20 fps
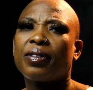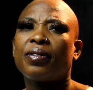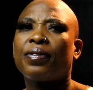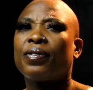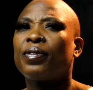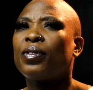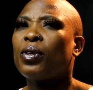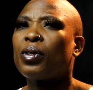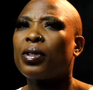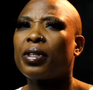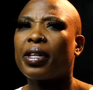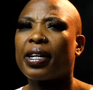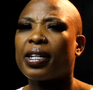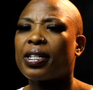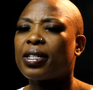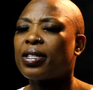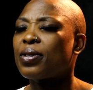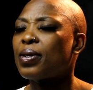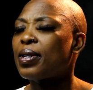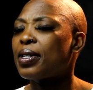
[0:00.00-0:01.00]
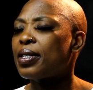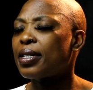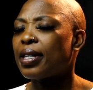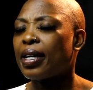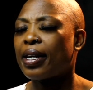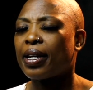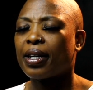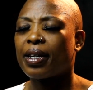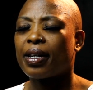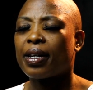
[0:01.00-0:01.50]
of all that. So I was
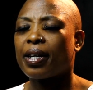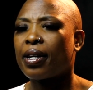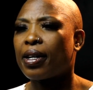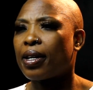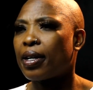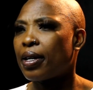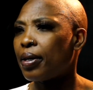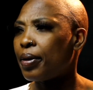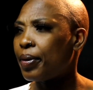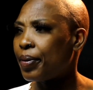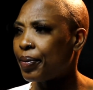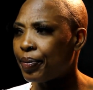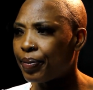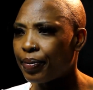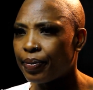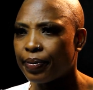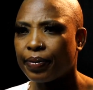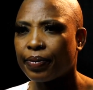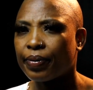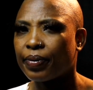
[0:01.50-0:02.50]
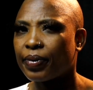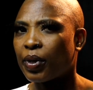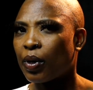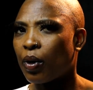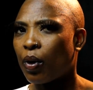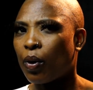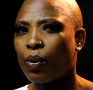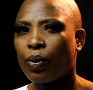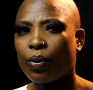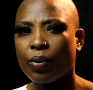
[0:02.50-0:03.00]
like,
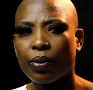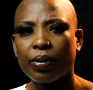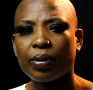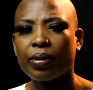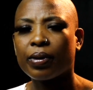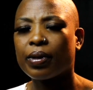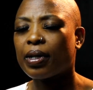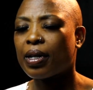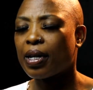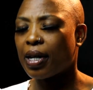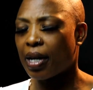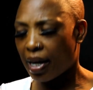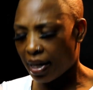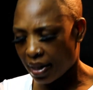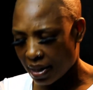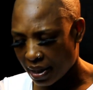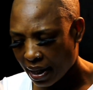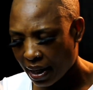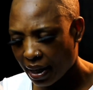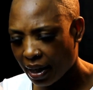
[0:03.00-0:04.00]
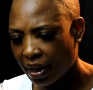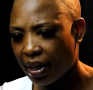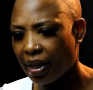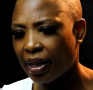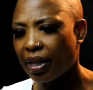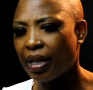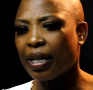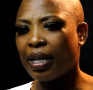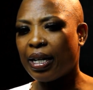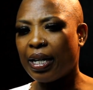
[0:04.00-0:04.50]
no, unkatele.
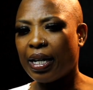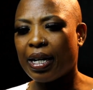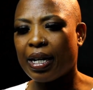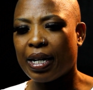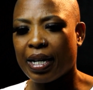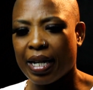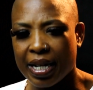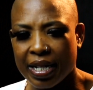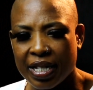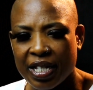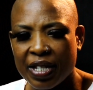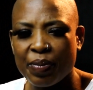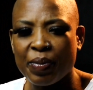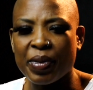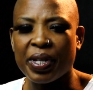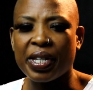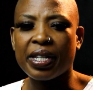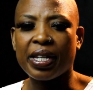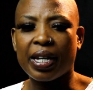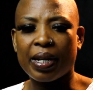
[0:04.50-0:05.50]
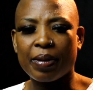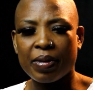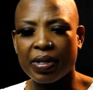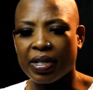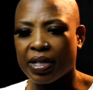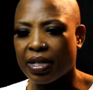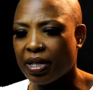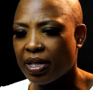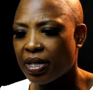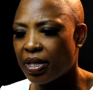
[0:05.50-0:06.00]
It's me. I'm
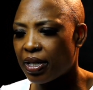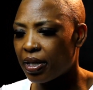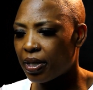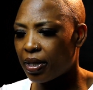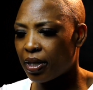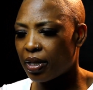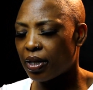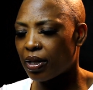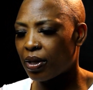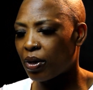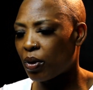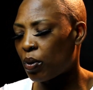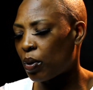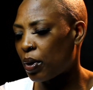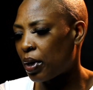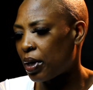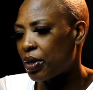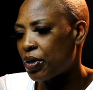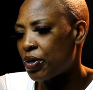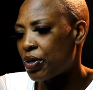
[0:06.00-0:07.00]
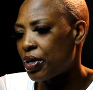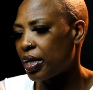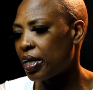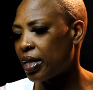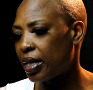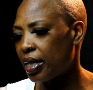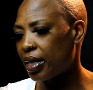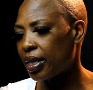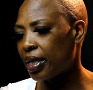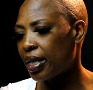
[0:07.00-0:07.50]
just gonna
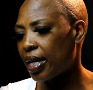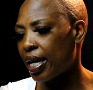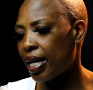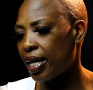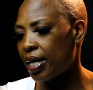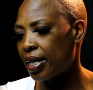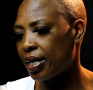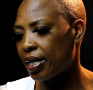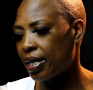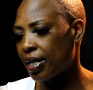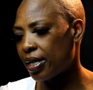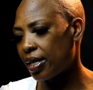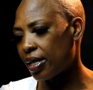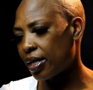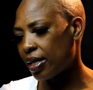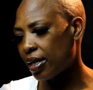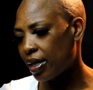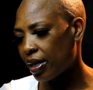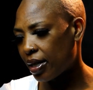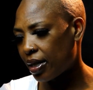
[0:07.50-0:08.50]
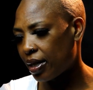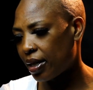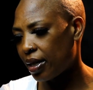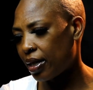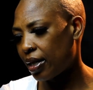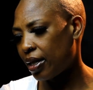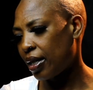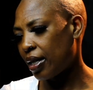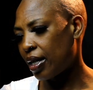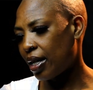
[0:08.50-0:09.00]
treat it as,
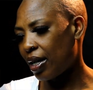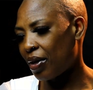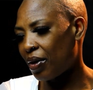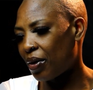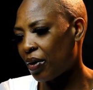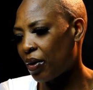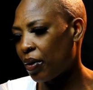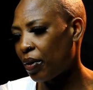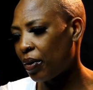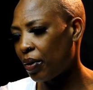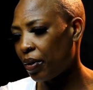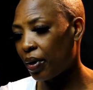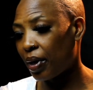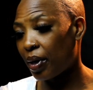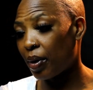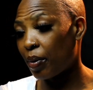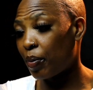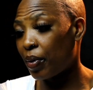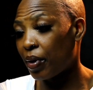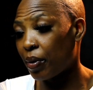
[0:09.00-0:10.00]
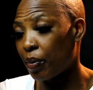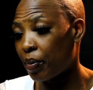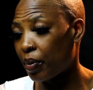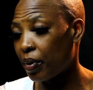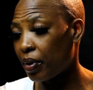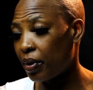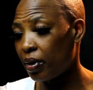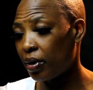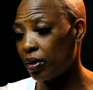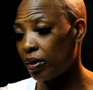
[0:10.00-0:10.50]
I don't know, a
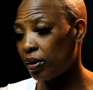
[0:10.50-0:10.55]
pimple.